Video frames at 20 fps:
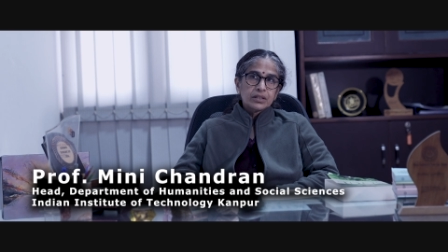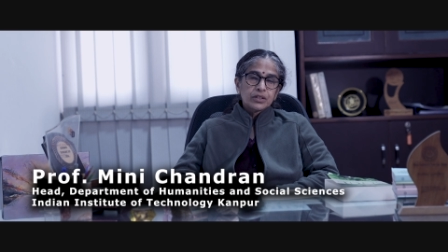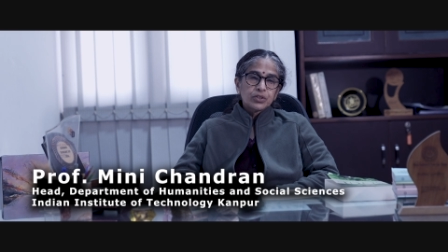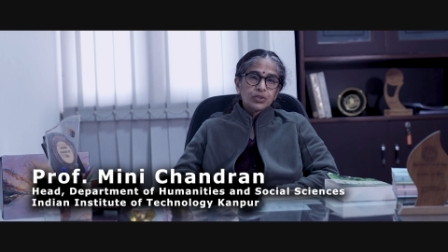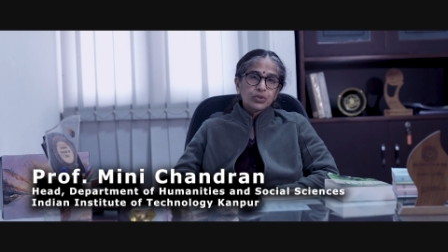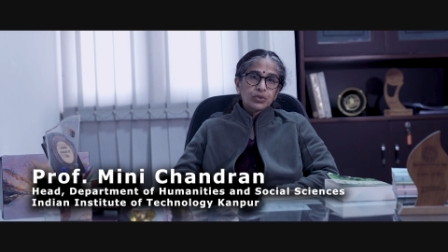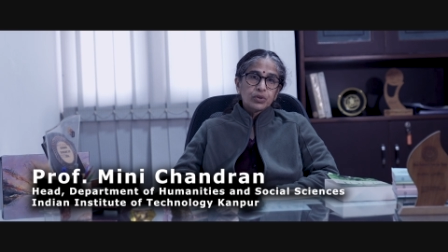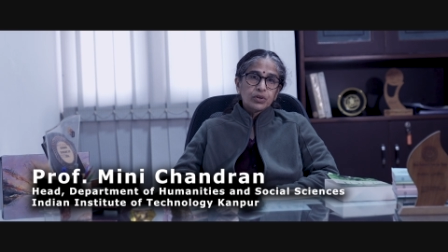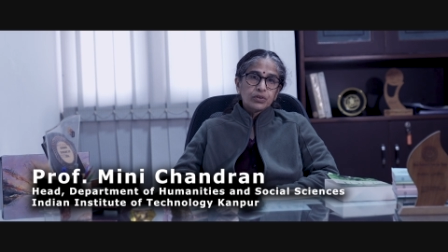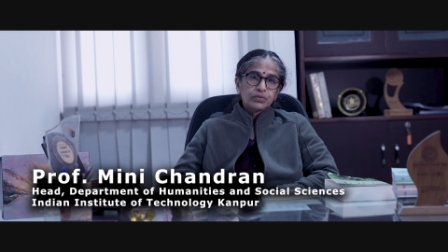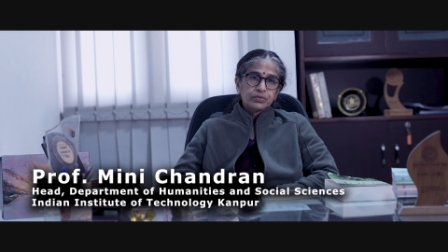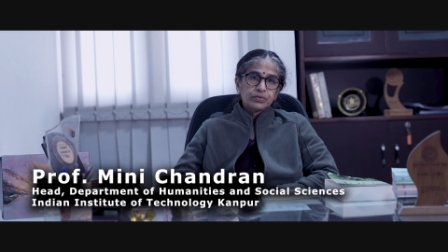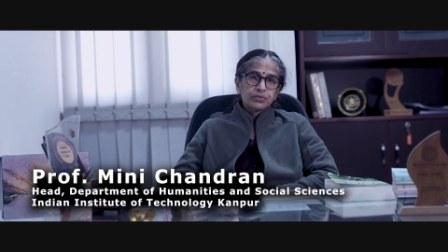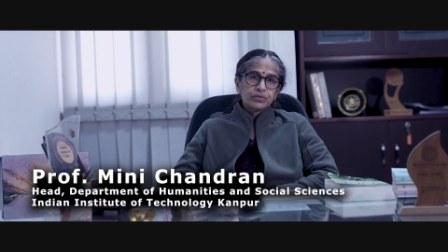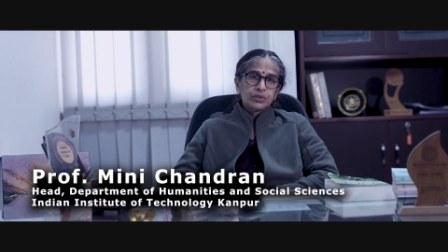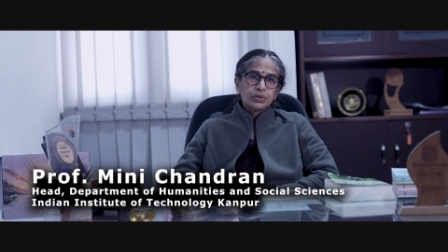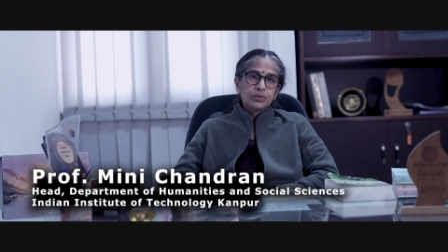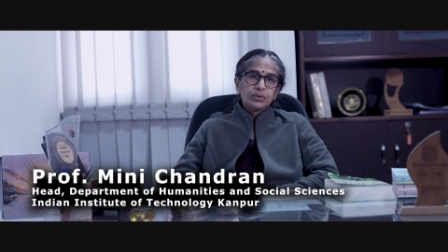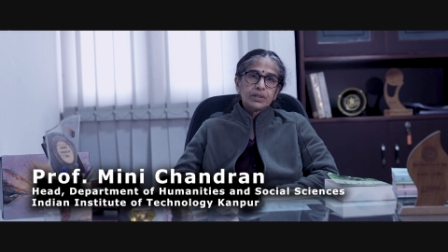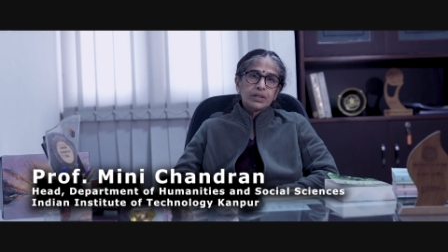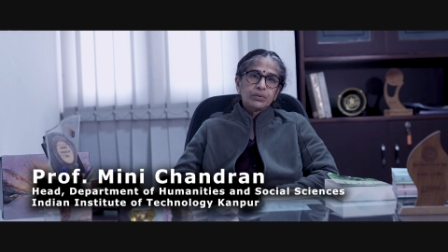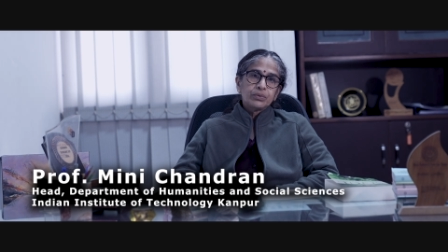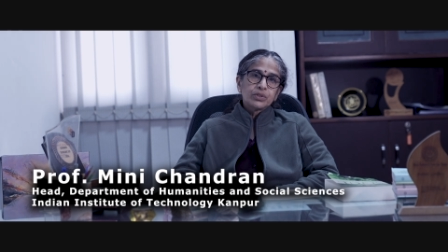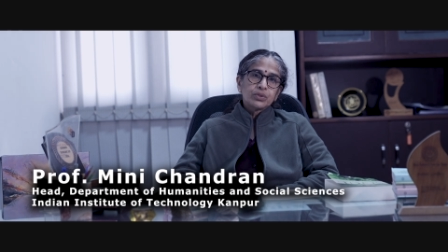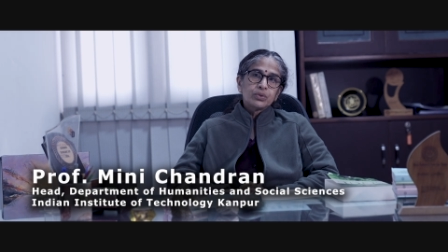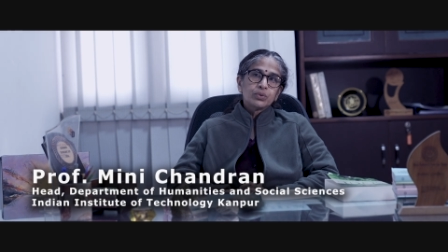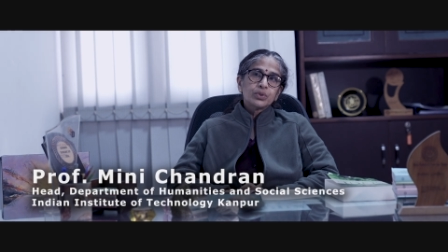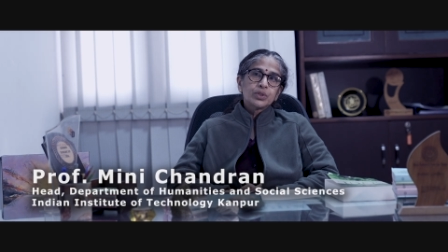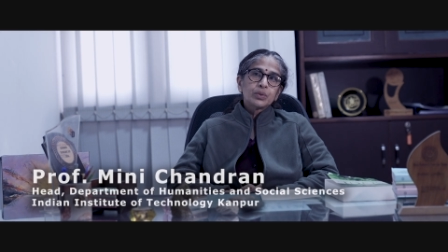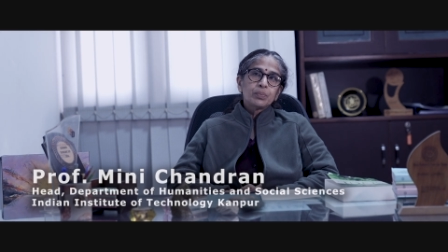issue of, you know, there
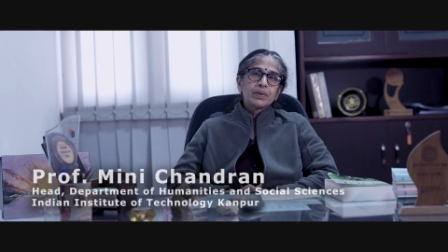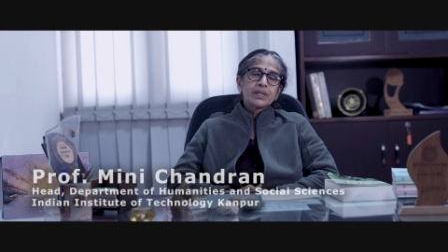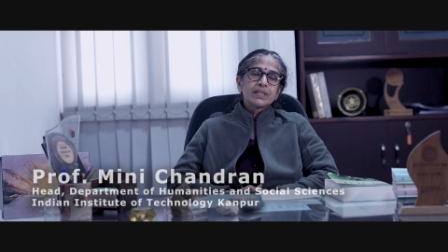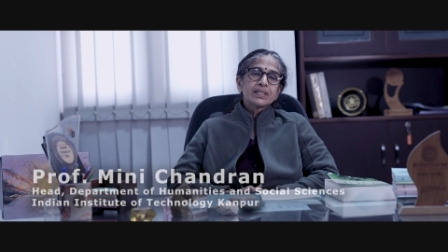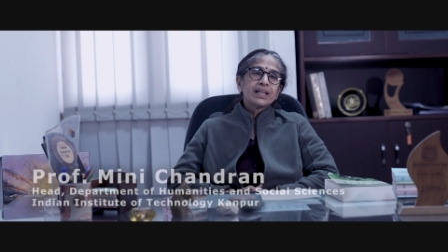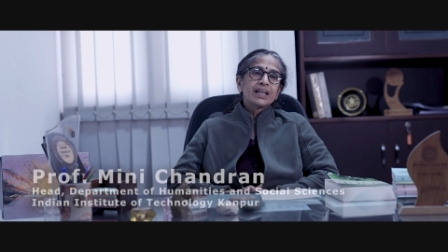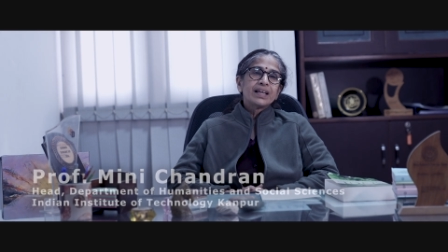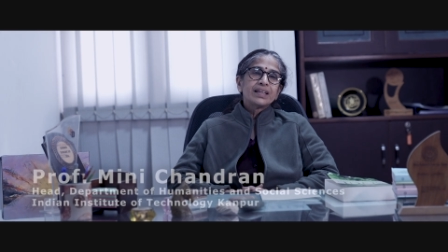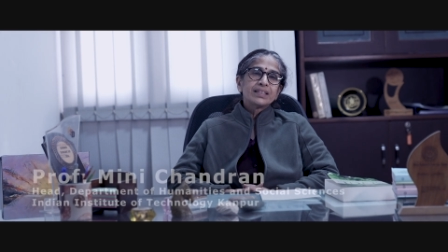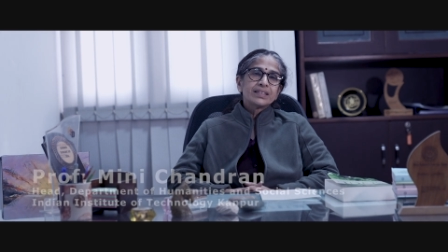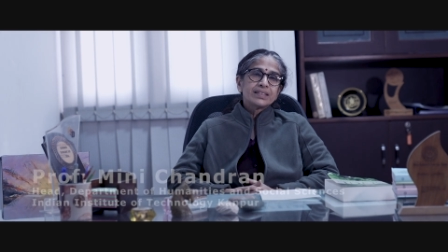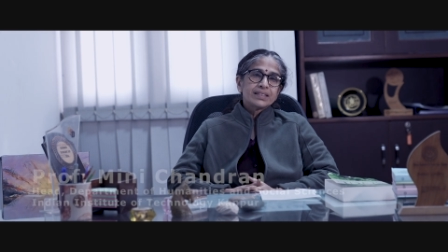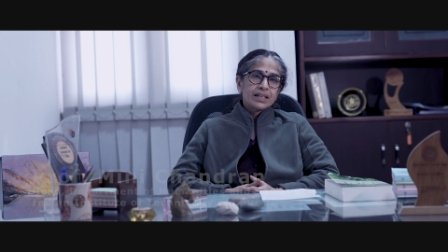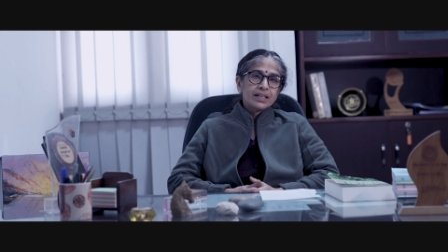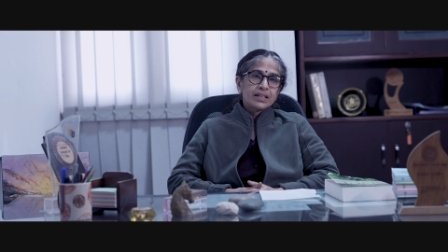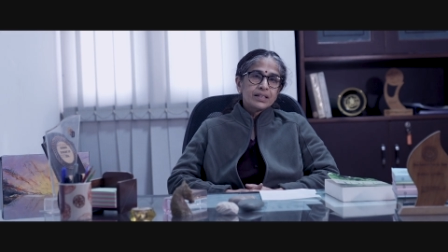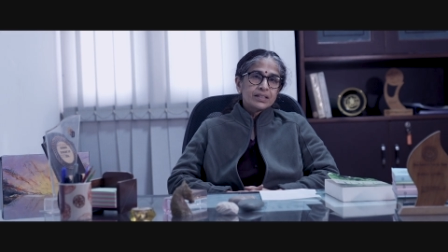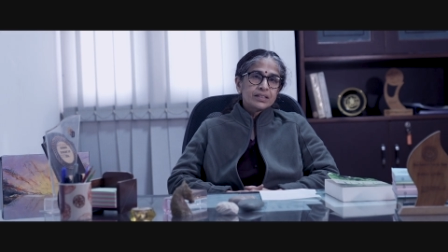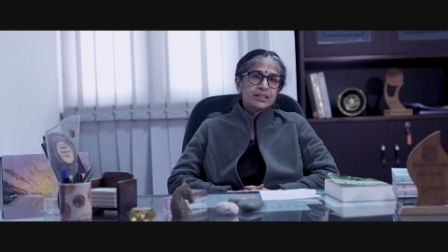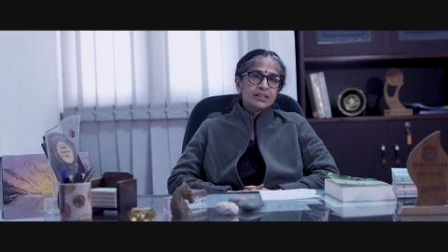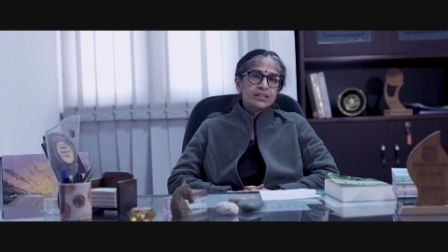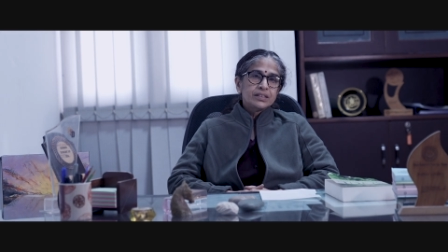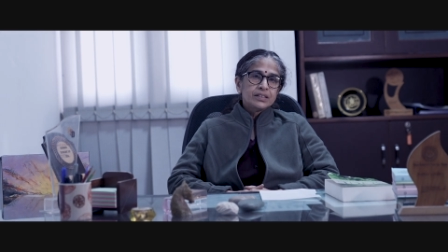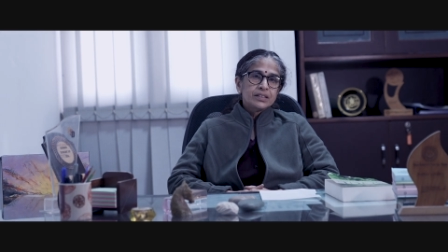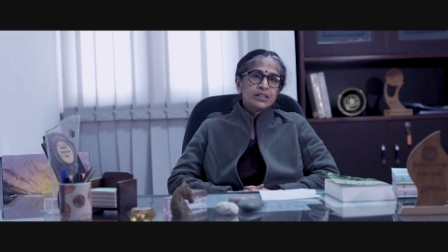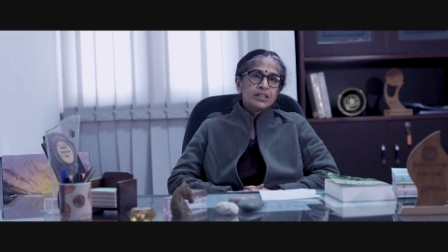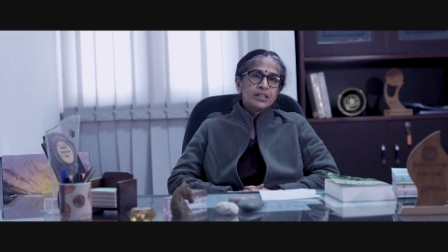was no specialized center